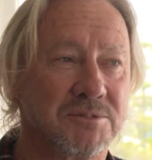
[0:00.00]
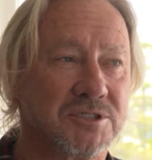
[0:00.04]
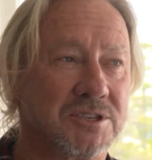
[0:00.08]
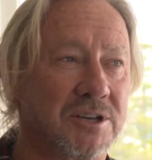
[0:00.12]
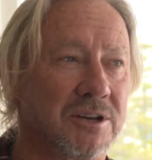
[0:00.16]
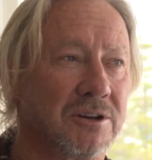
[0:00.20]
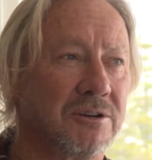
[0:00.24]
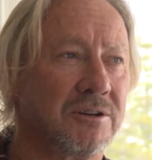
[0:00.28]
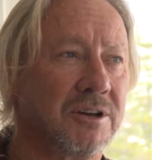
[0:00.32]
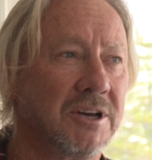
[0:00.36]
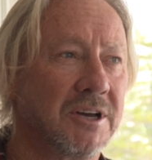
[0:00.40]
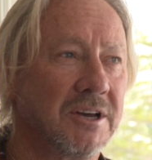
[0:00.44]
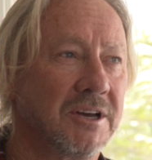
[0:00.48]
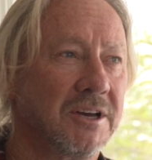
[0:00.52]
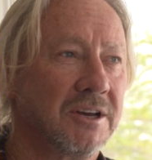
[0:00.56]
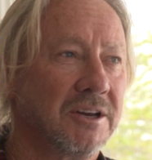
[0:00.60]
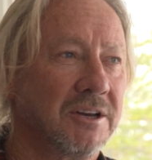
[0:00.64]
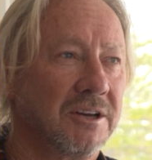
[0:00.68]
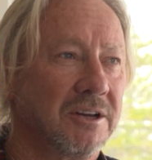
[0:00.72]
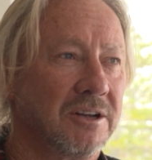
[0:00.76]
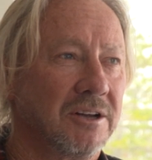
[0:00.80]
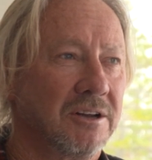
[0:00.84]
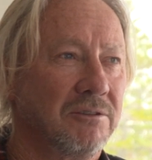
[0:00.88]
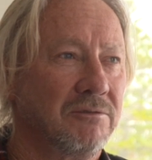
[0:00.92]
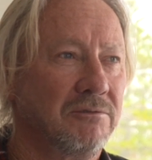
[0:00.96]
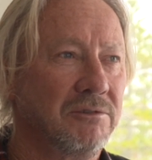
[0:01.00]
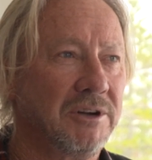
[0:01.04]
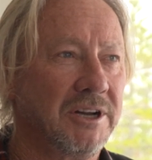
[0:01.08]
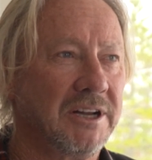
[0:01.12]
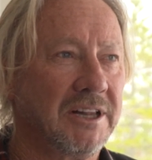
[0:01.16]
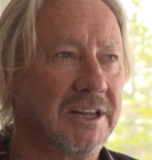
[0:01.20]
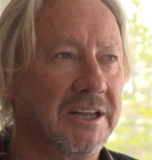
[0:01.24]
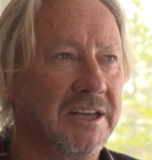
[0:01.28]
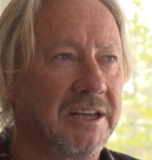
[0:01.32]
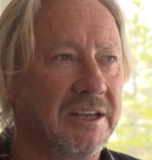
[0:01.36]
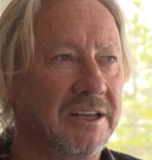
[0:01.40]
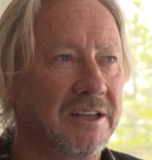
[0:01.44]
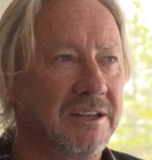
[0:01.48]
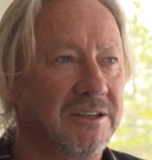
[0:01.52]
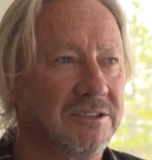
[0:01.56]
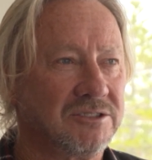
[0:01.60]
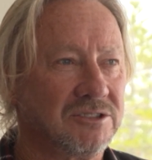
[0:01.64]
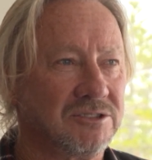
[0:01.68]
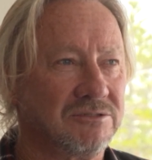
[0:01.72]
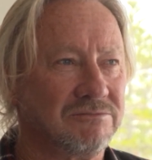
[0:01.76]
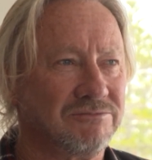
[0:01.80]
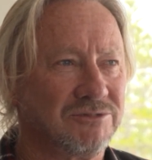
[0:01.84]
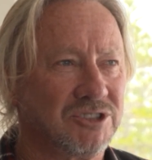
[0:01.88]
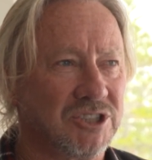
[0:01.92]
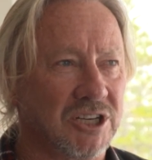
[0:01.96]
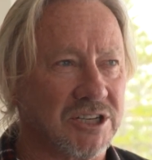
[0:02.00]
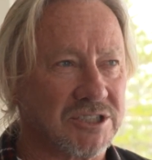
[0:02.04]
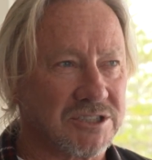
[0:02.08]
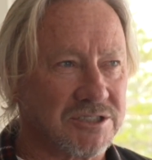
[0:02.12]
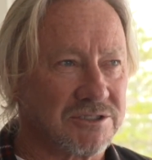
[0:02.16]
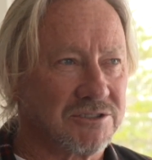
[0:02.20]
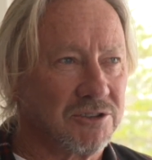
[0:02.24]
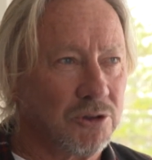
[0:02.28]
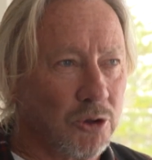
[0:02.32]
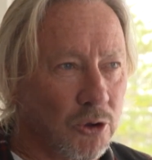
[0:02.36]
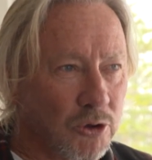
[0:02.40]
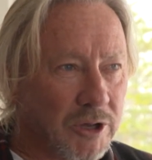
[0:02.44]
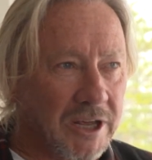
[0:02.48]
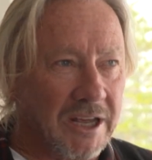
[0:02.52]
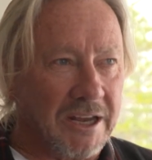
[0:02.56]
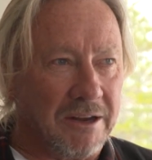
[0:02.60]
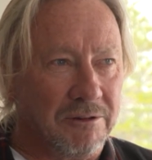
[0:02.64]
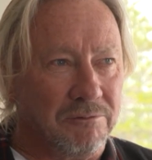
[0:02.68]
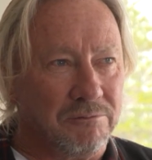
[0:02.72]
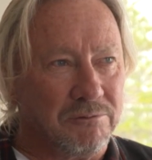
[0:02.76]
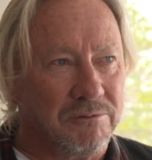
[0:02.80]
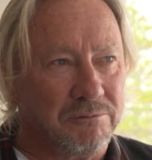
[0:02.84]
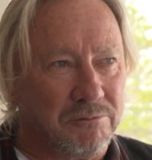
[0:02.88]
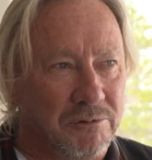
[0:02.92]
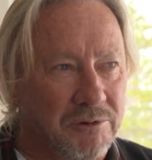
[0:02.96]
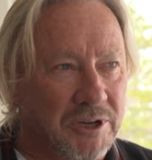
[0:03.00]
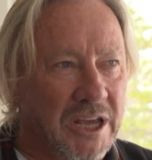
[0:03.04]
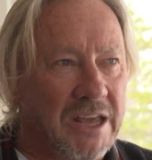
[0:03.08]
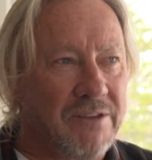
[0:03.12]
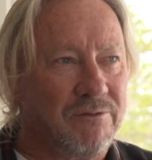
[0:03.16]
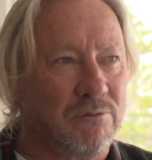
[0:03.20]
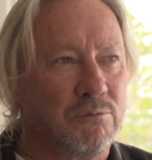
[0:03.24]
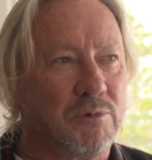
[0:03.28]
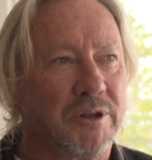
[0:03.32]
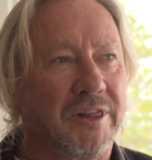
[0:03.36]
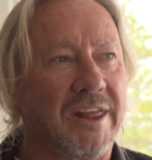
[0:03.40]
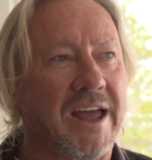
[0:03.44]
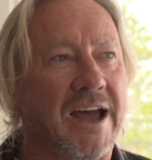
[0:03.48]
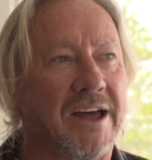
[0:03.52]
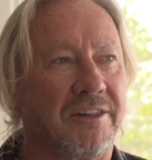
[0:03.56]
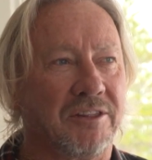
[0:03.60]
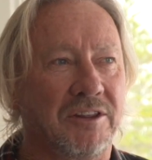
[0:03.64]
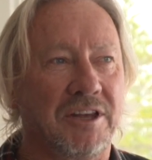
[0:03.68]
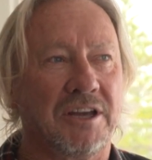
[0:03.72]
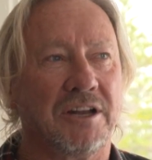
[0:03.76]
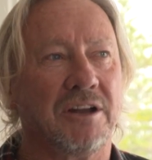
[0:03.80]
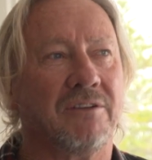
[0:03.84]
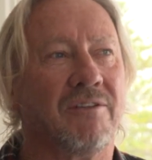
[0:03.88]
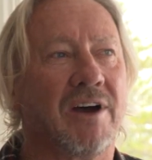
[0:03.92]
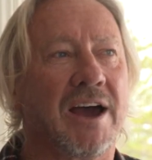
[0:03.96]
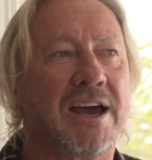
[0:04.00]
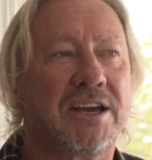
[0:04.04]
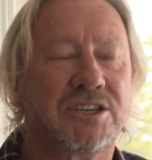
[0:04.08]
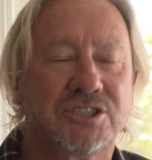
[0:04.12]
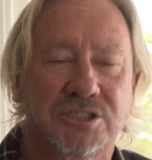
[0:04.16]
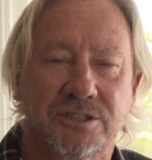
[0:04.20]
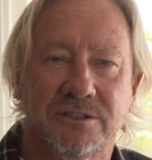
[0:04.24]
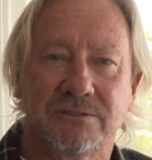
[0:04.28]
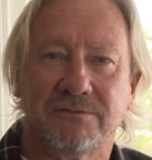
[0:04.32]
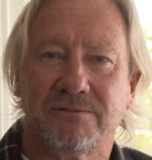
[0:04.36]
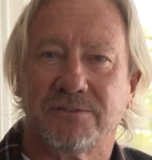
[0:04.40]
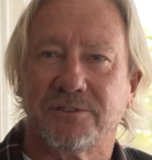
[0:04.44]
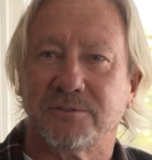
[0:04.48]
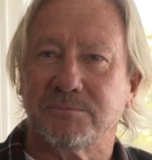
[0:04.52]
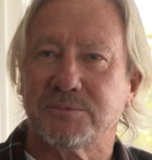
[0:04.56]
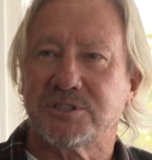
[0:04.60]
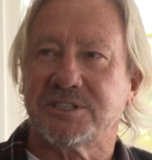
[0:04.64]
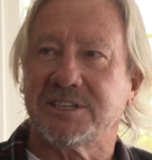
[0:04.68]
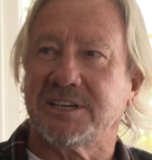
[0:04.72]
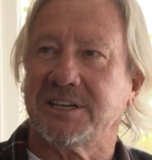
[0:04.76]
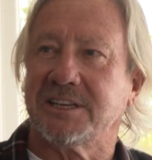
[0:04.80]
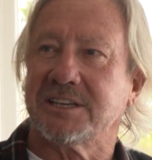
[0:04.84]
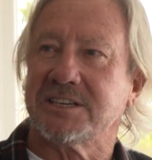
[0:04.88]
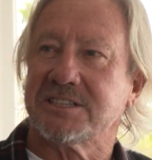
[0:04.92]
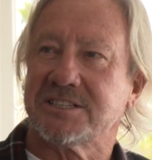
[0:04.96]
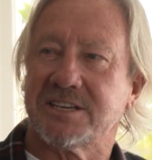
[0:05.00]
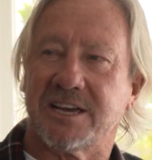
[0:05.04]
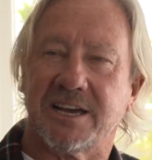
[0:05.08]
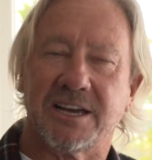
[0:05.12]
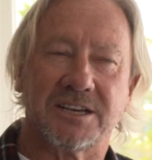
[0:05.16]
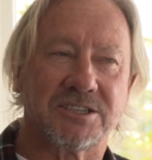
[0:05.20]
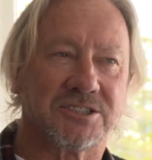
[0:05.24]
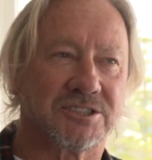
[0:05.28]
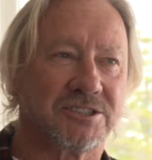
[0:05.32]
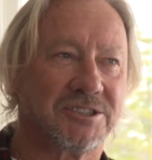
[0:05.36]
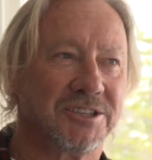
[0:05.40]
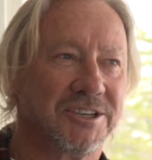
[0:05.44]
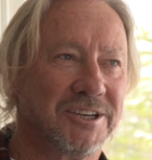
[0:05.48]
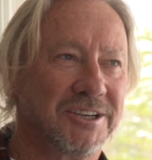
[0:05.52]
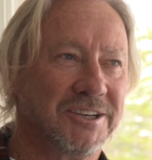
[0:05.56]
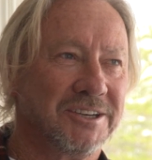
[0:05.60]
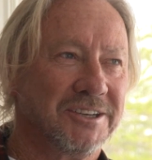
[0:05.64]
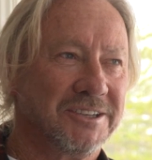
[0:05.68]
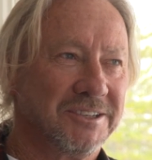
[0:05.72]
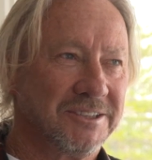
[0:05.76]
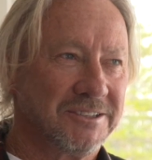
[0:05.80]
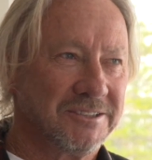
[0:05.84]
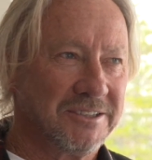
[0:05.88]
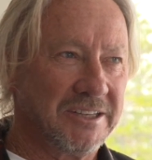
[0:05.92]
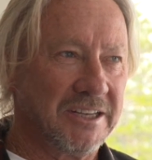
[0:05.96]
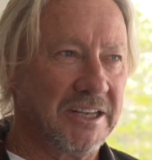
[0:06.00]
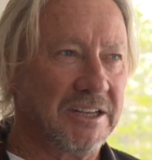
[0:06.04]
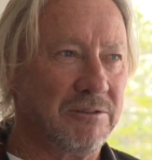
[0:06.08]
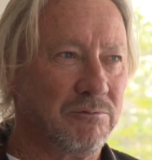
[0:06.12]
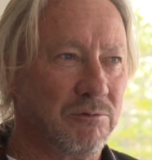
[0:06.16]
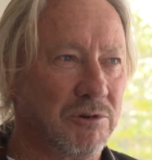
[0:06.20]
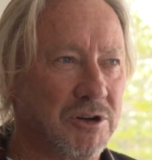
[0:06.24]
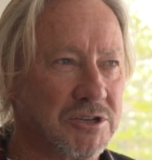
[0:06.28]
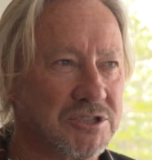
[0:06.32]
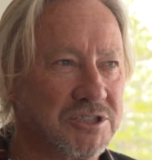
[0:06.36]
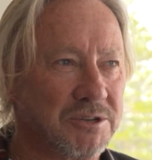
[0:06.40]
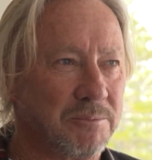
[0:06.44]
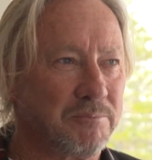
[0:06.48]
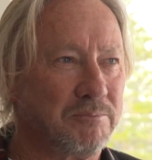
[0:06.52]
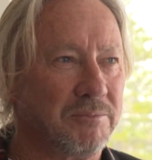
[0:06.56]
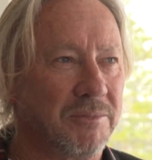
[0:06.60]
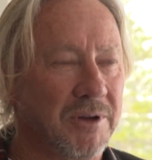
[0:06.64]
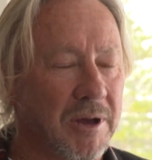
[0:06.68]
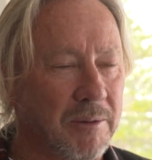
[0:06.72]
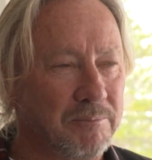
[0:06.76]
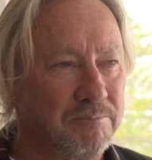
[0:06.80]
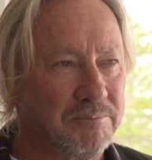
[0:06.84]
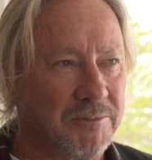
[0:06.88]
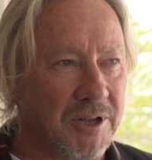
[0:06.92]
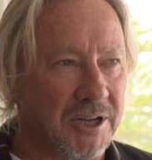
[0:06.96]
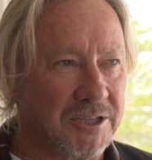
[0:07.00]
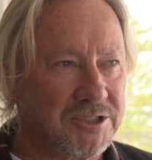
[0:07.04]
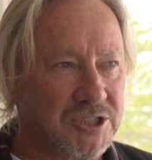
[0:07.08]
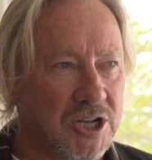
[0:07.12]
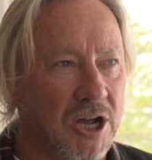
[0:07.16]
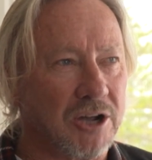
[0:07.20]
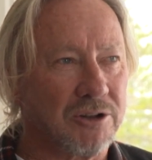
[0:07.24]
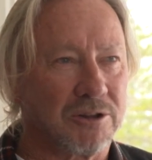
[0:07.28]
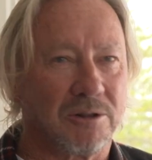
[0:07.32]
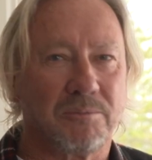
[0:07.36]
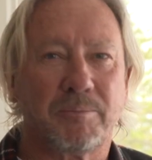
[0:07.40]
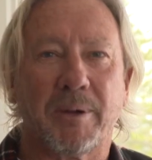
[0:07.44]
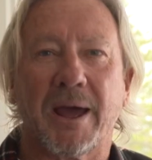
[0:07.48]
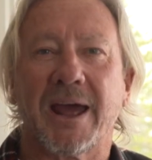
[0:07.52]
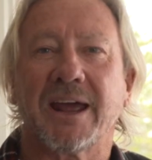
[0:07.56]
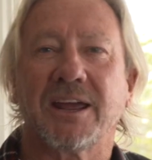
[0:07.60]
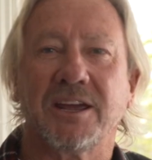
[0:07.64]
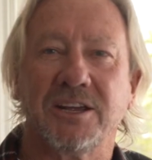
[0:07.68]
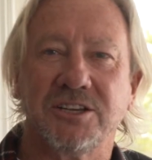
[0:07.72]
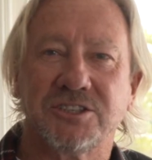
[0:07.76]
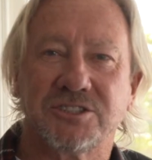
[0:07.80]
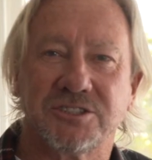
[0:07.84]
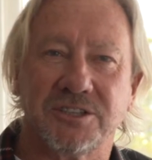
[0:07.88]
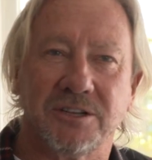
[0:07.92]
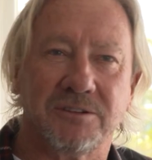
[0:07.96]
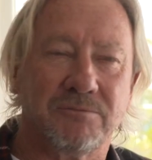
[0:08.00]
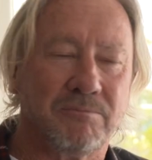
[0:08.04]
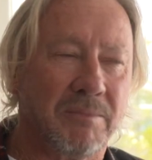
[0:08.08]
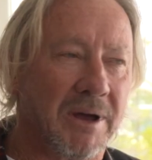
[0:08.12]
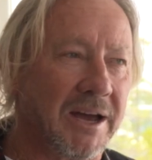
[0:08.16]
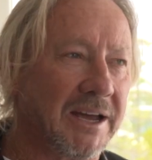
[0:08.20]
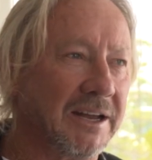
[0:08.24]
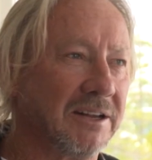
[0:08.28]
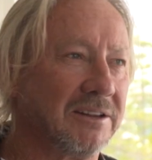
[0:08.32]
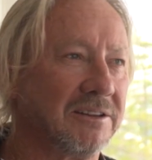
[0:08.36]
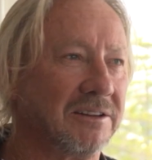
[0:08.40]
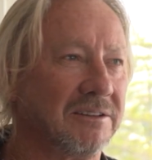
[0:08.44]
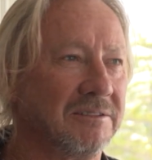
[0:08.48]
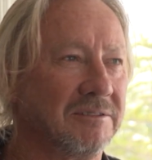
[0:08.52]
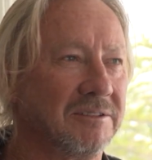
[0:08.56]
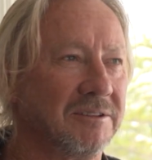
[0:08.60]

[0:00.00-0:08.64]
So really just looking, even without the innovation from Sealer Sash, it was a total package that made